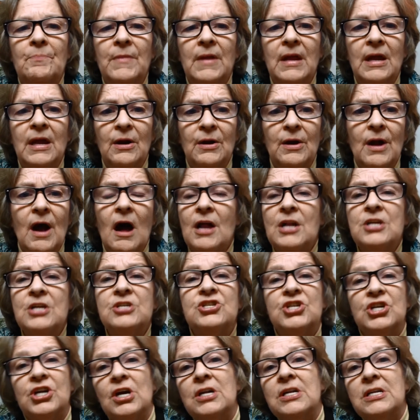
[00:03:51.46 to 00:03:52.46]
it
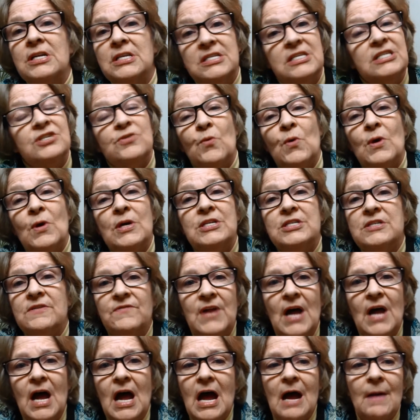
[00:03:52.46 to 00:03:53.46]
honest to goodness is a waste of
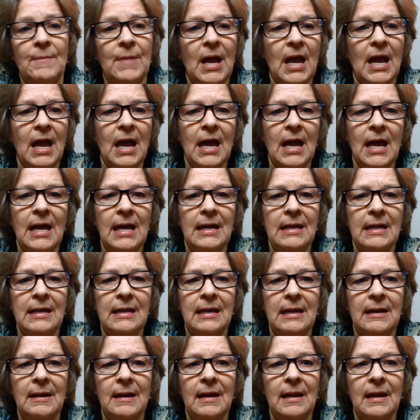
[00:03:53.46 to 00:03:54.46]
time. And
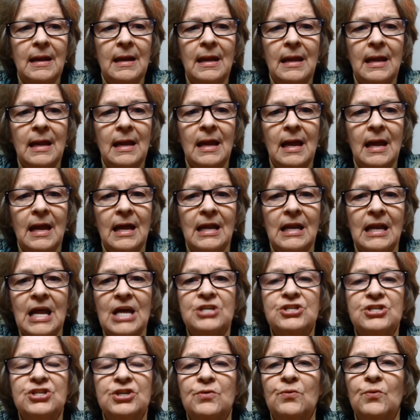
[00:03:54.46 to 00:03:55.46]

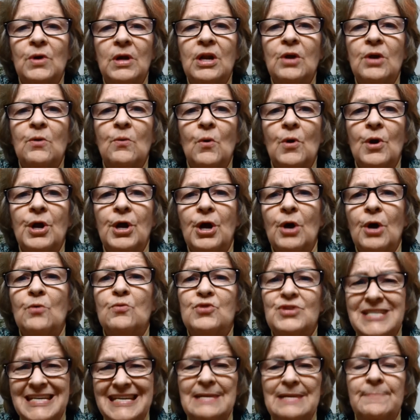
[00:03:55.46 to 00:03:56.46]
unless you really want to go
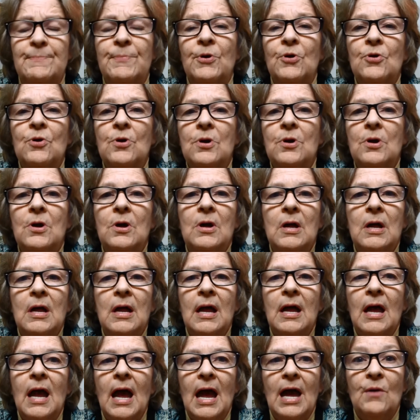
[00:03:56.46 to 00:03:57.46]
deeper
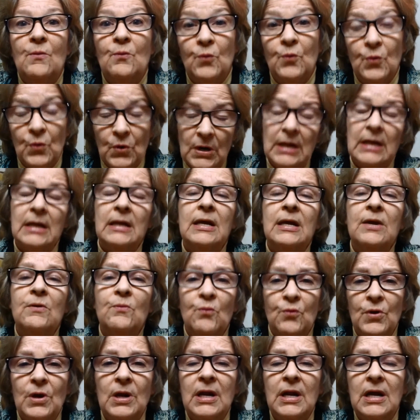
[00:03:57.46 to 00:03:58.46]
and really,
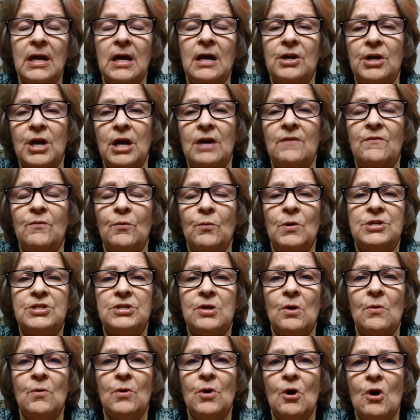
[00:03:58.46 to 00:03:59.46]
really uncover what's
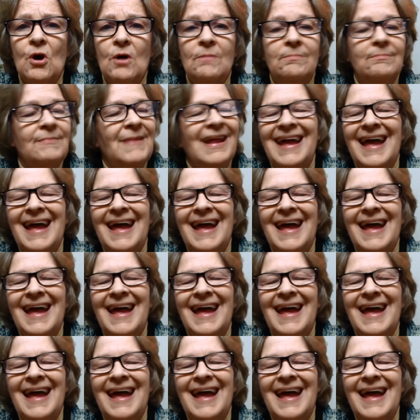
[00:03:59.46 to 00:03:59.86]
going on,